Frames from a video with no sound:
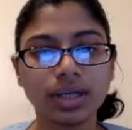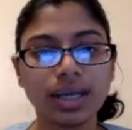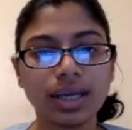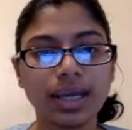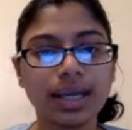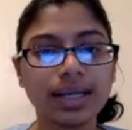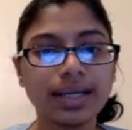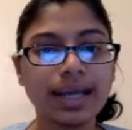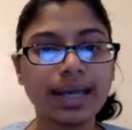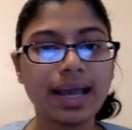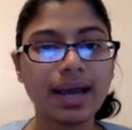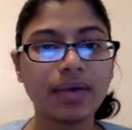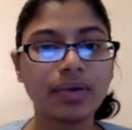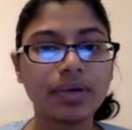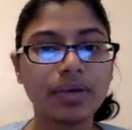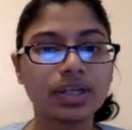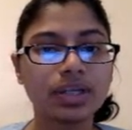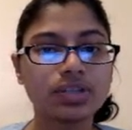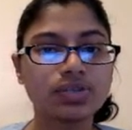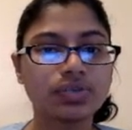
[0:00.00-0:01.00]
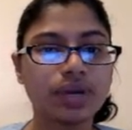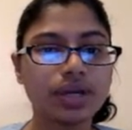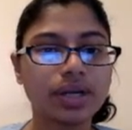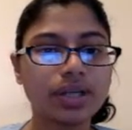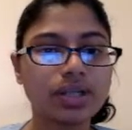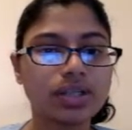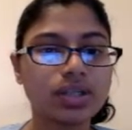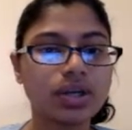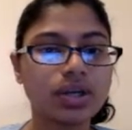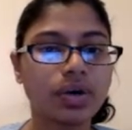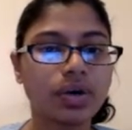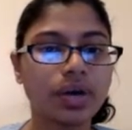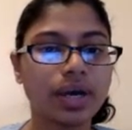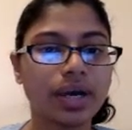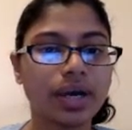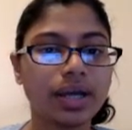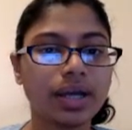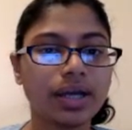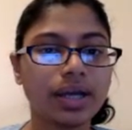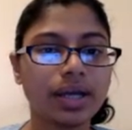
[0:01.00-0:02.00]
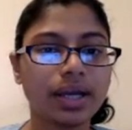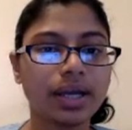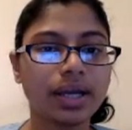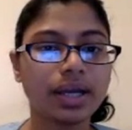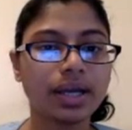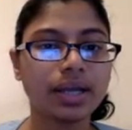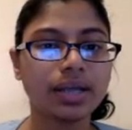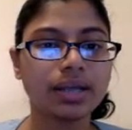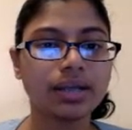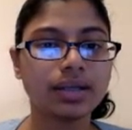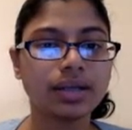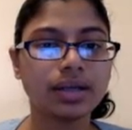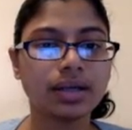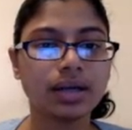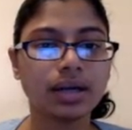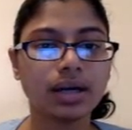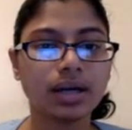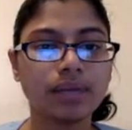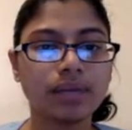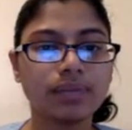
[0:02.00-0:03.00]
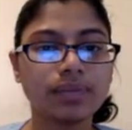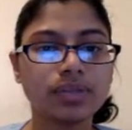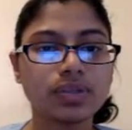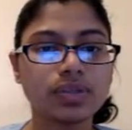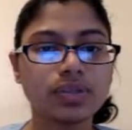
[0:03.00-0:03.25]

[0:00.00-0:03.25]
And now it's ready to go ahead and come to